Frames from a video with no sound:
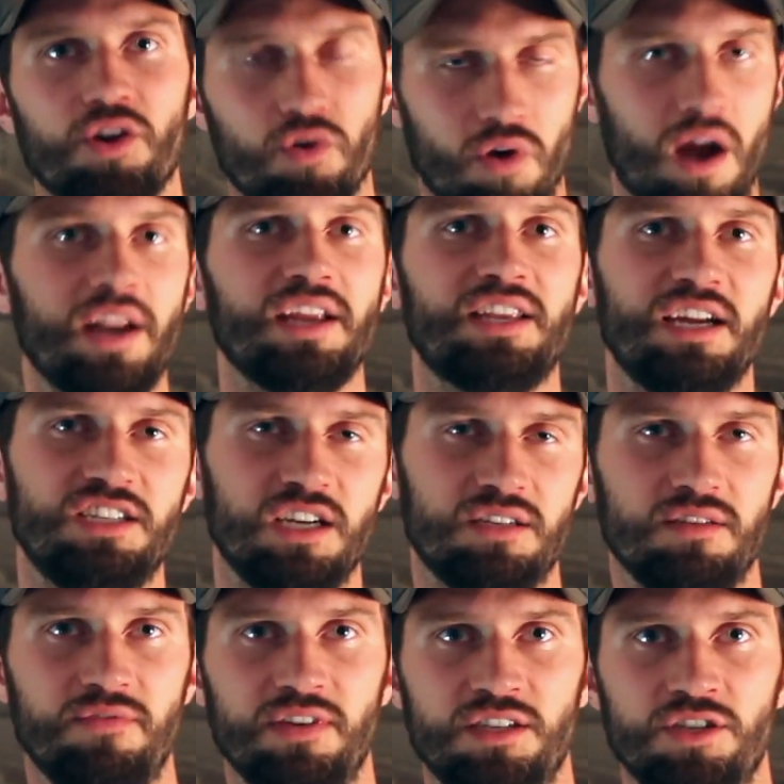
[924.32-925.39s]
chronic
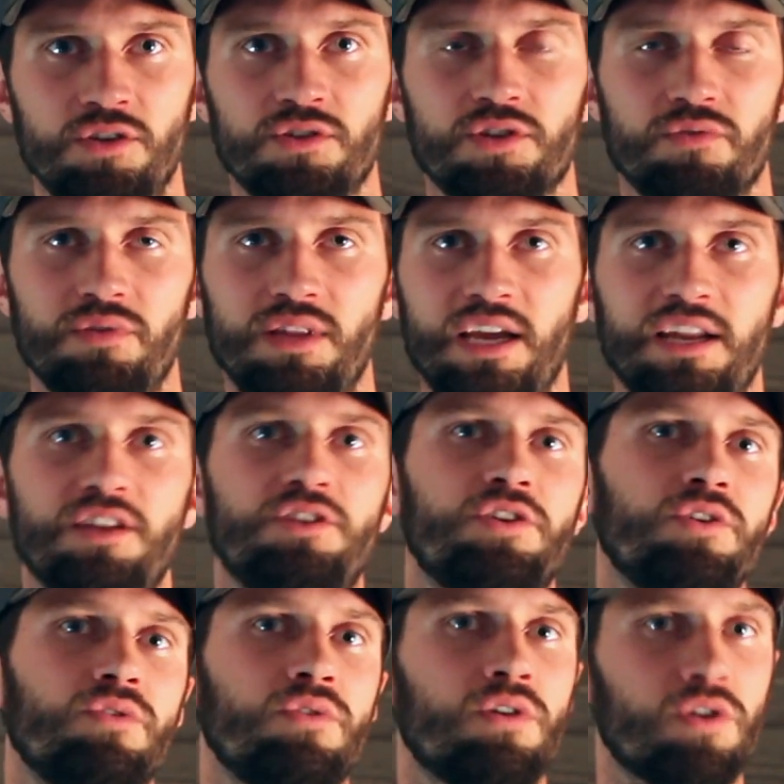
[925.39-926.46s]
digestive issues are related
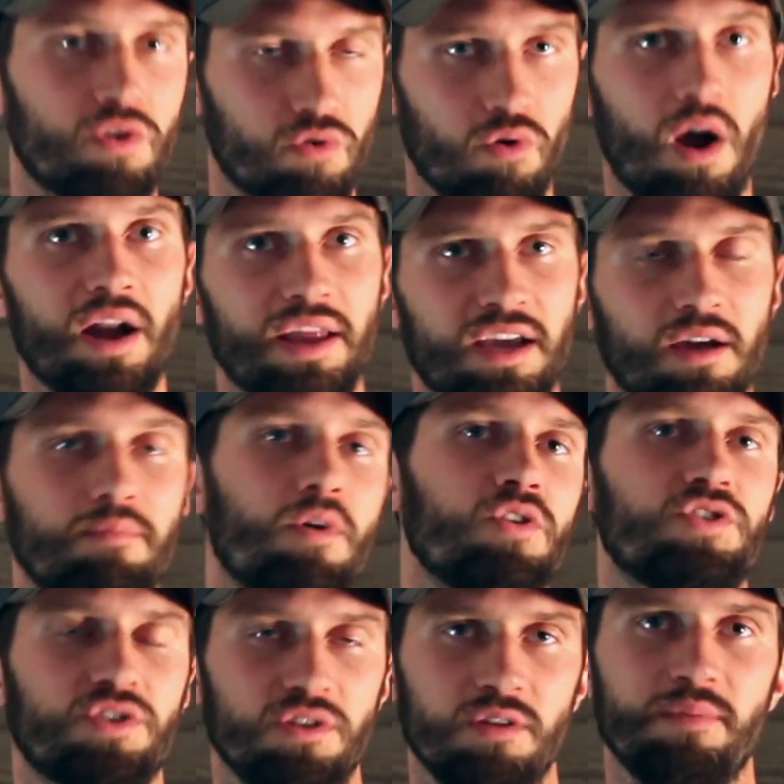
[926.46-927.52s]
to chronic
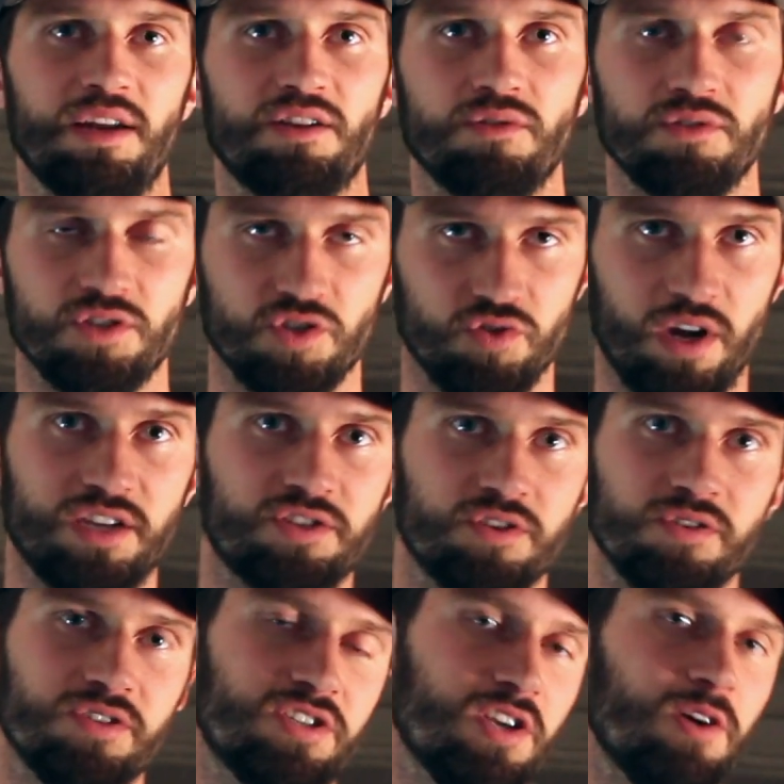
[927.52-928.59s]
emotional and mental
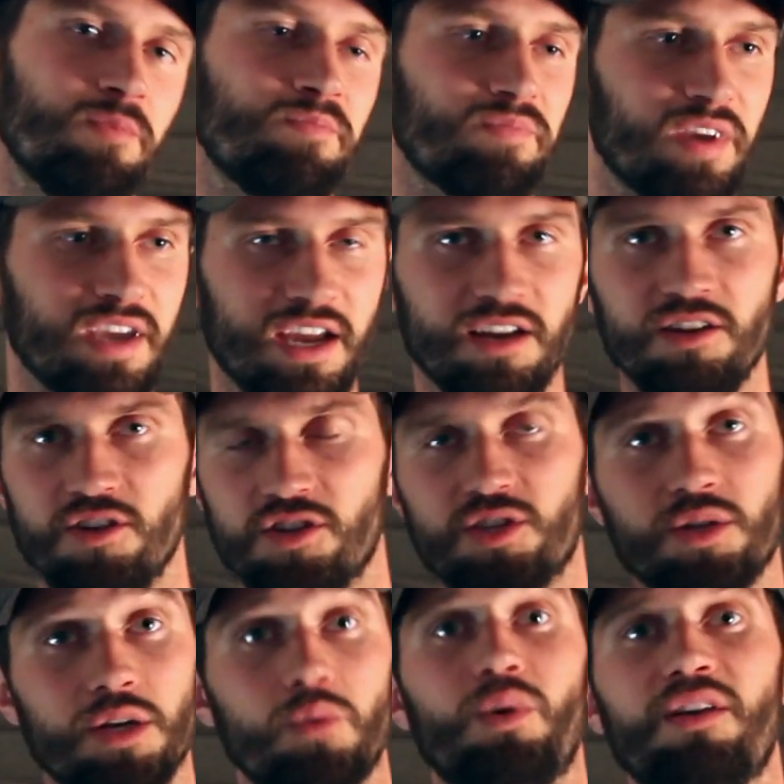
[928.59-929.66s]
stressors. So again, you're just
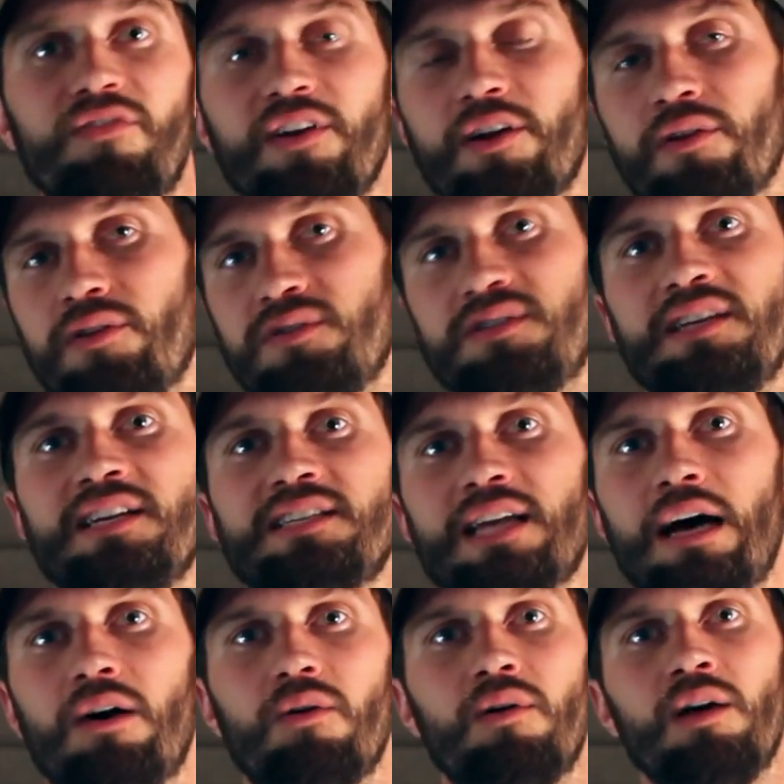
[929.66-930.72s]
gonna wanna figure those things
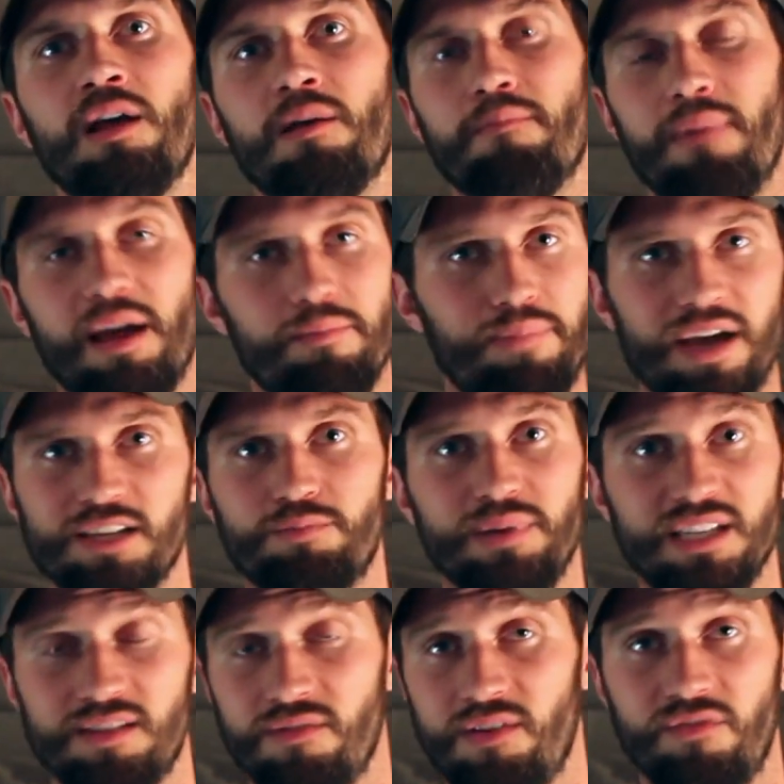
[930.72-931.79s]
out. My best
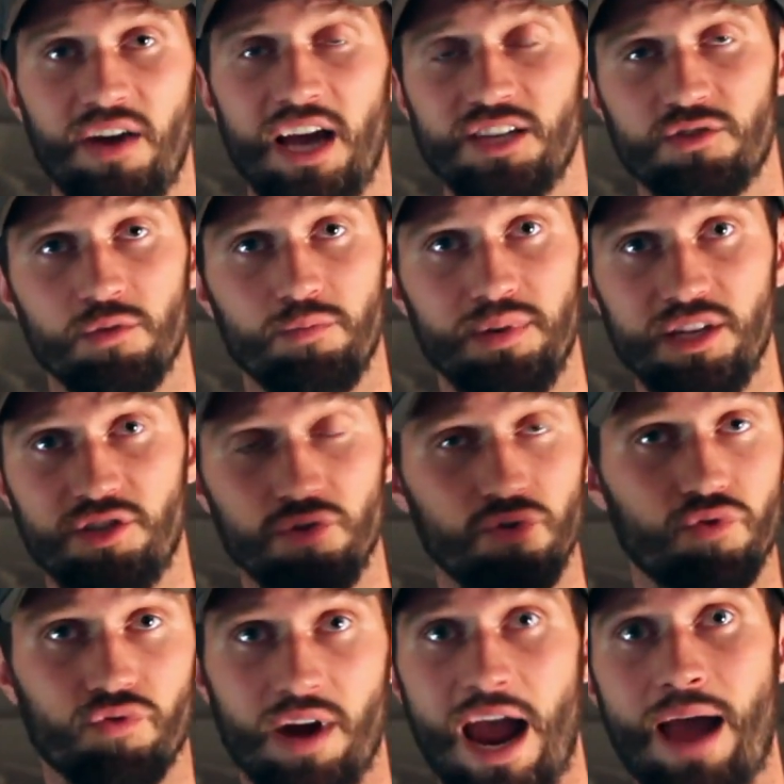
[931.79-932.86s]
piece of advice would be to
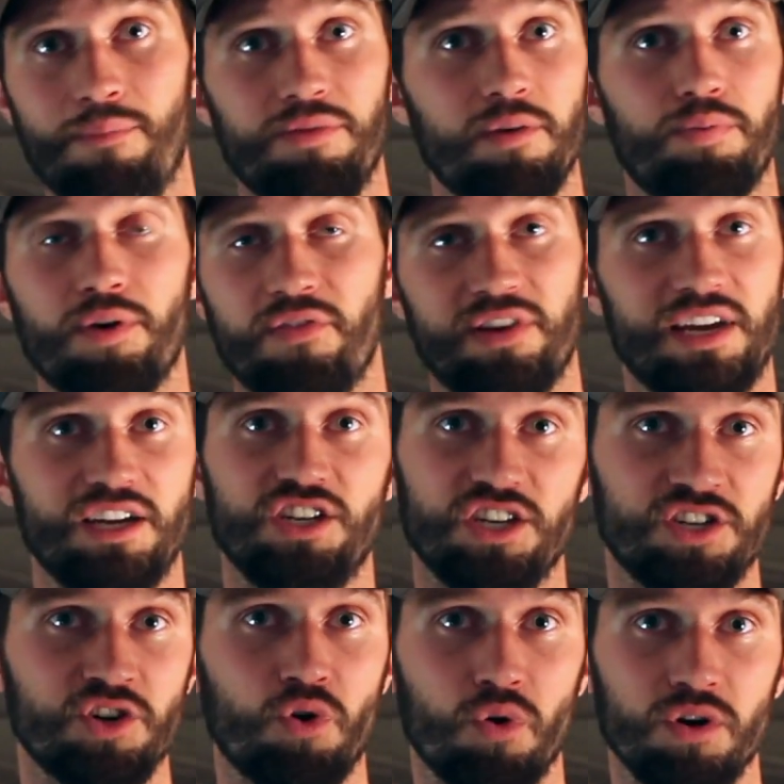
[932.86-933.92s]
grab the Perfect
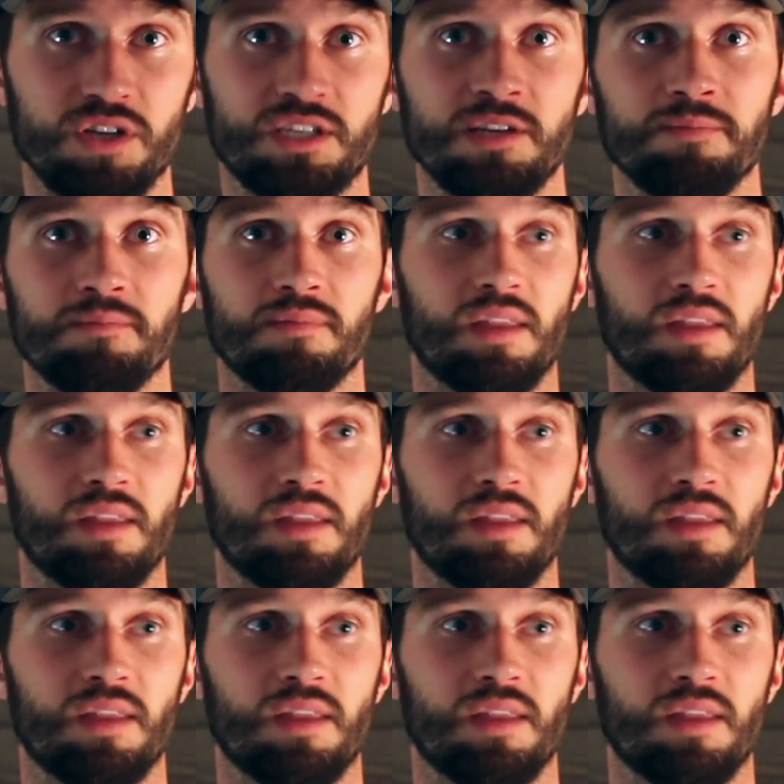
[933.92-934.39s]
Digestion course.